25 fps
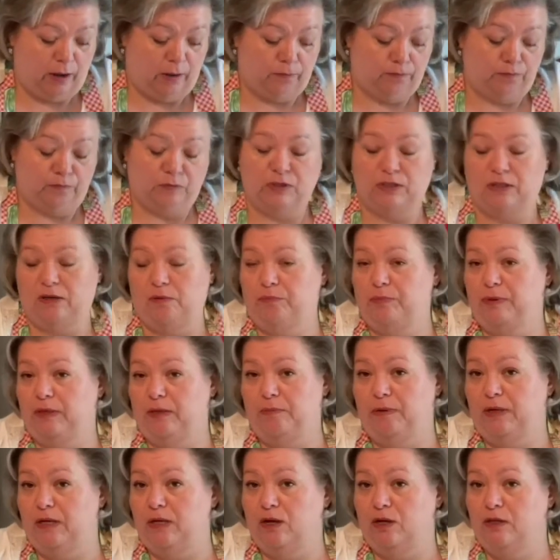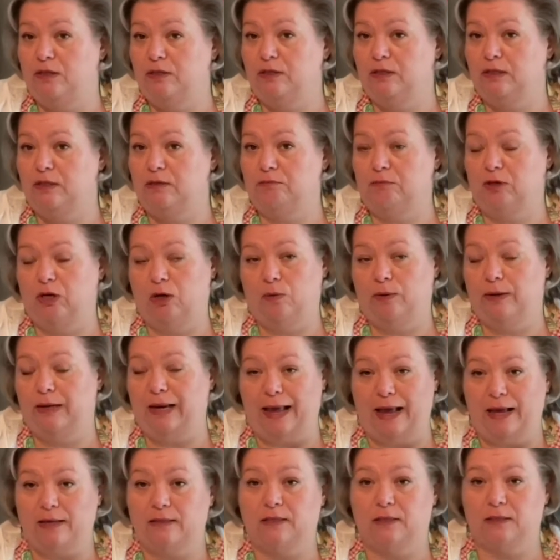simply because, it
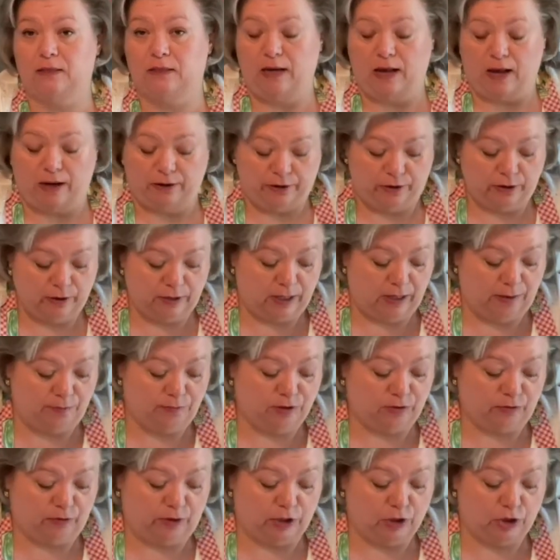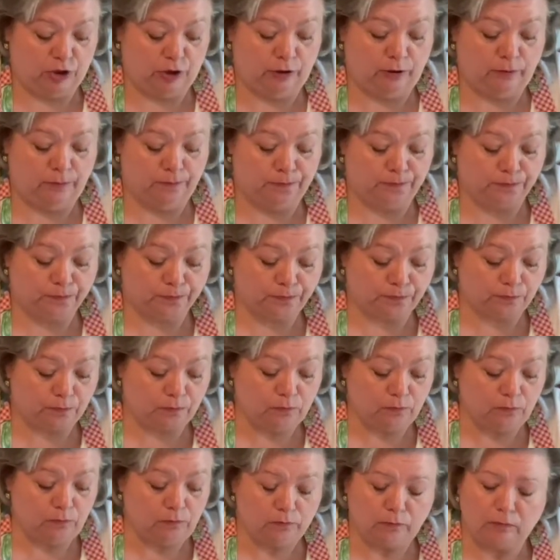lasts longer, keeps fresher.
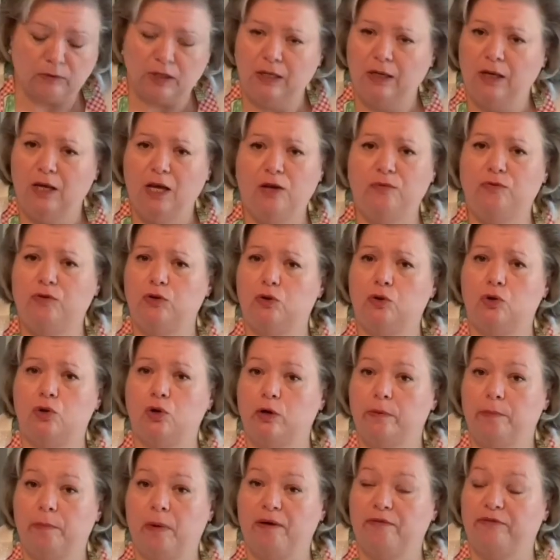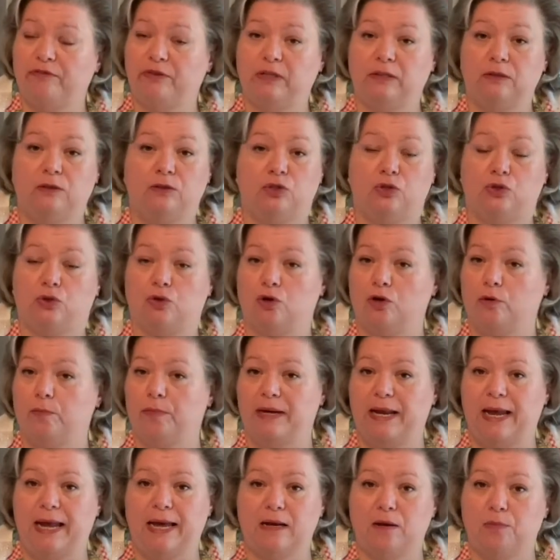If you cook muffins, you cook
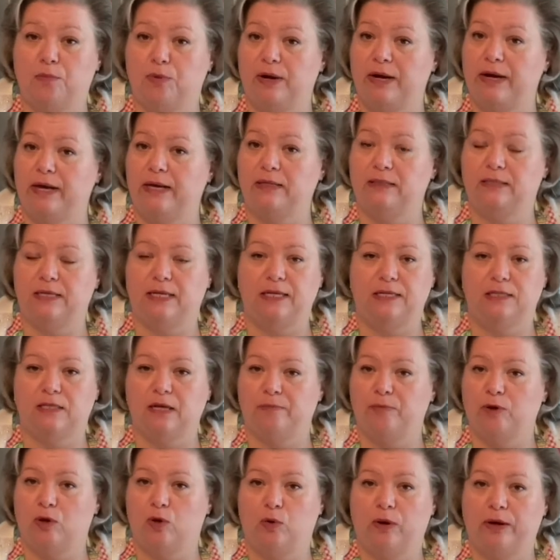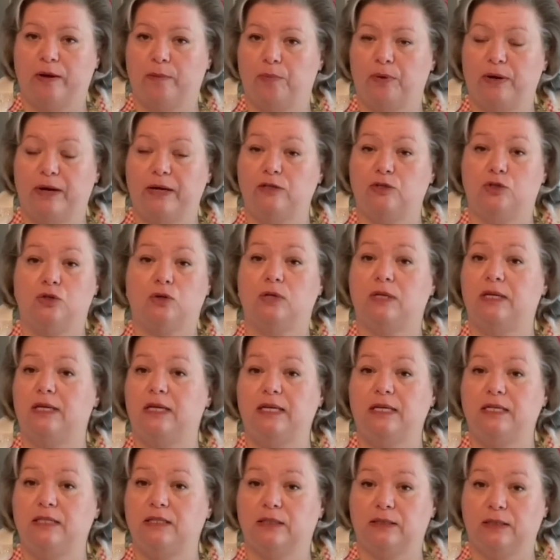banana breads, any type of quick breads, you can
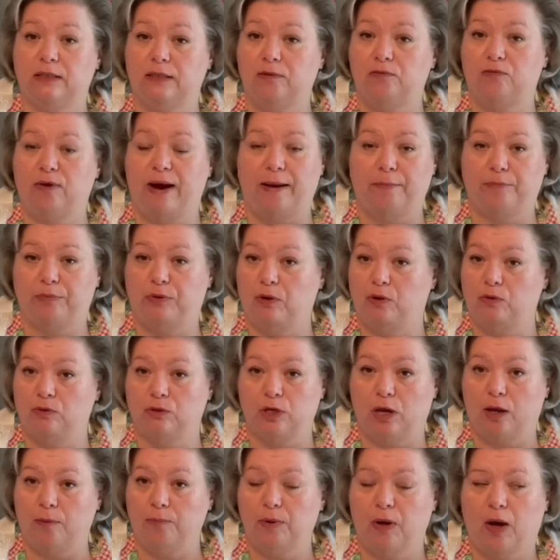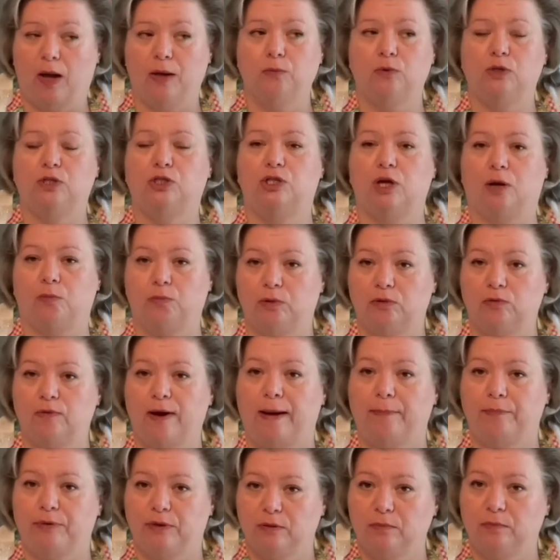easily wrap those up. I would double
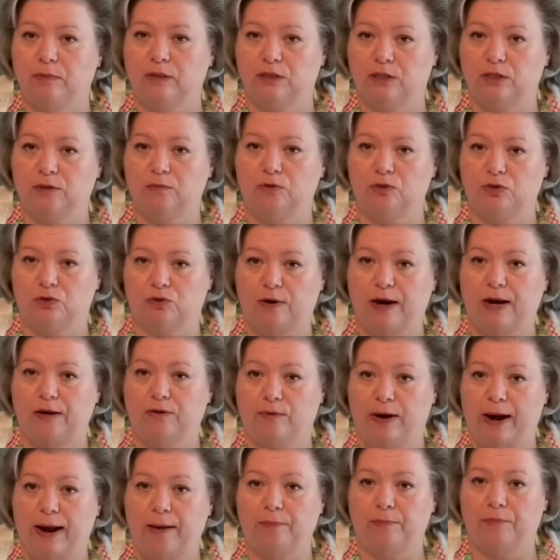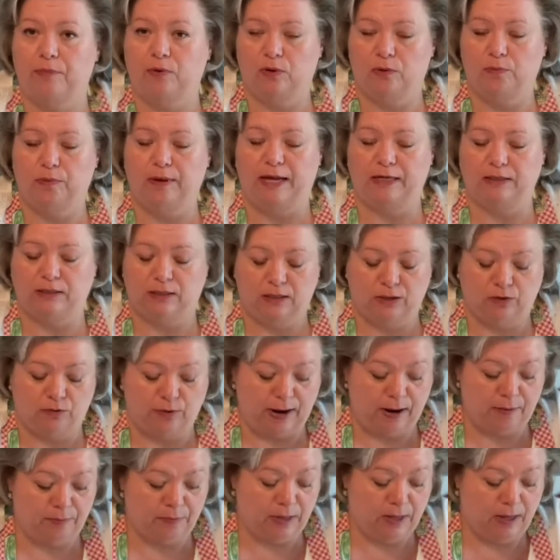wrap them in some saran wrap or plastic
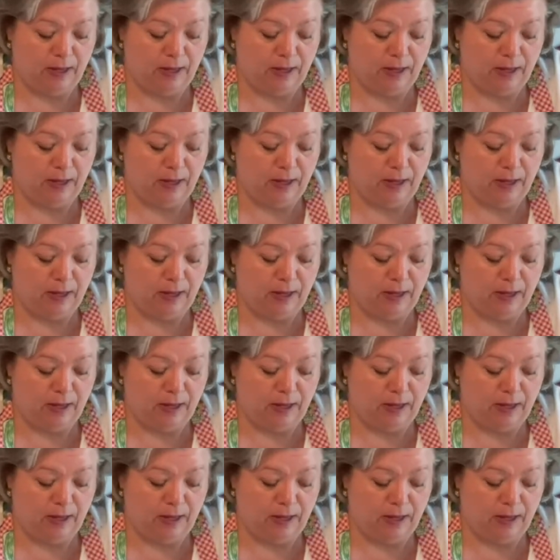wrap